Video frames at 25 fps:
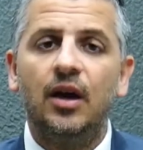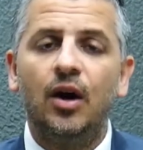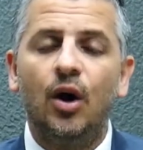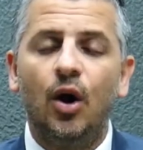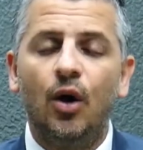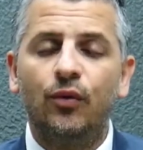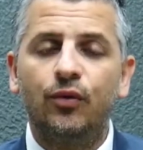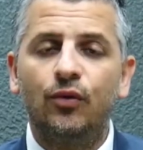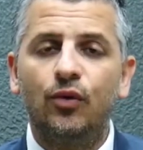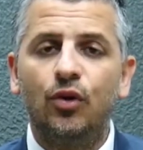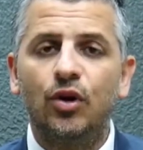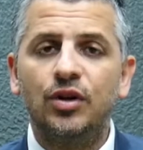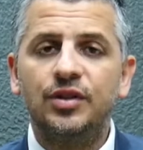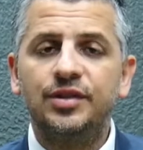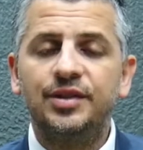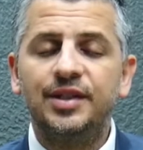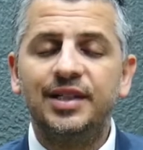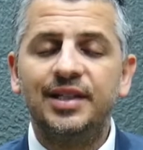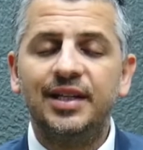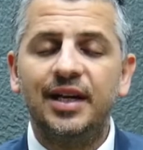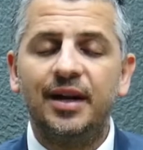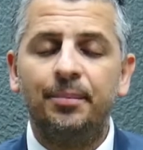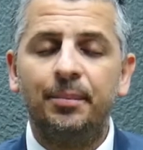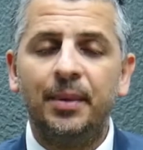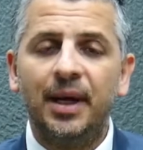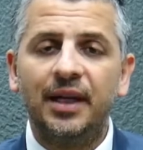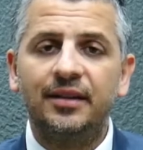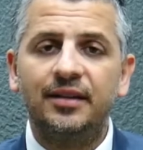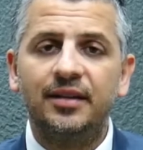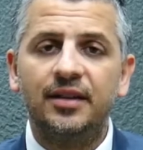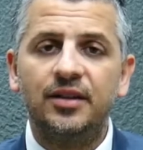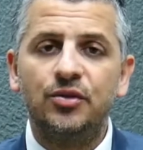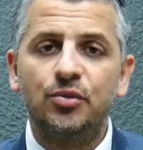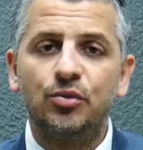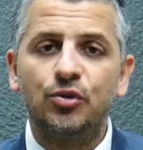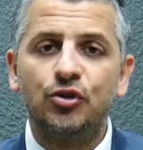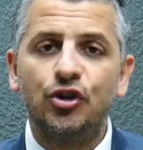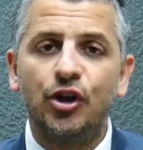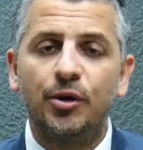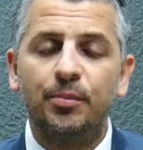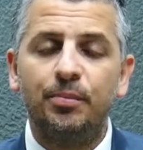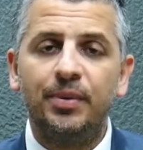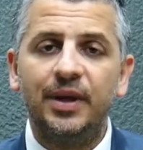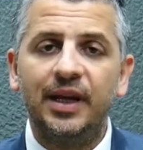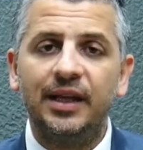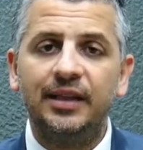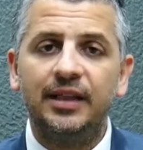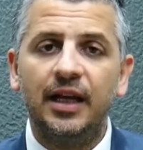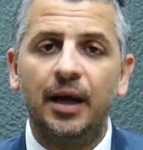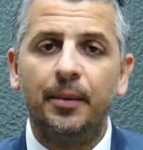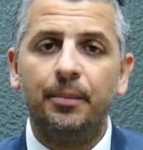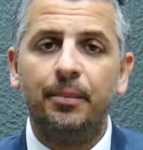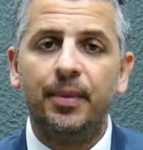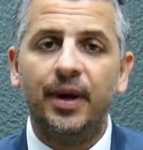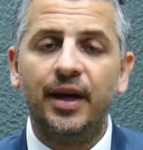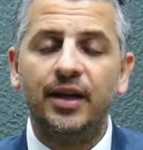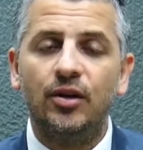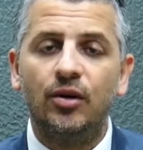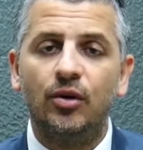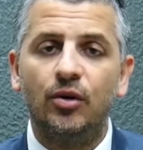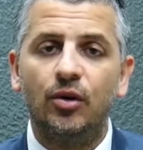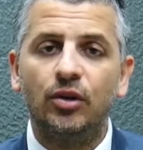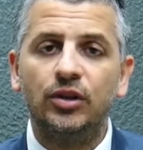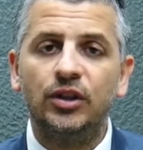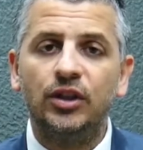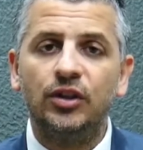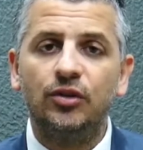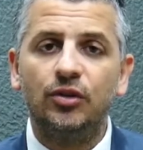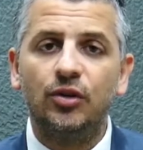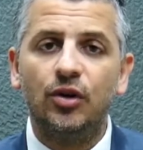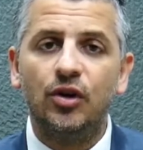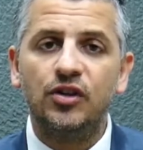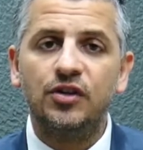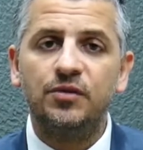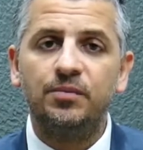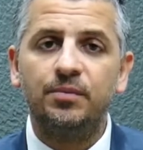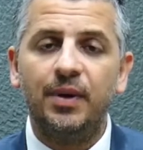Of course, these are matters which are picked up by your auditors,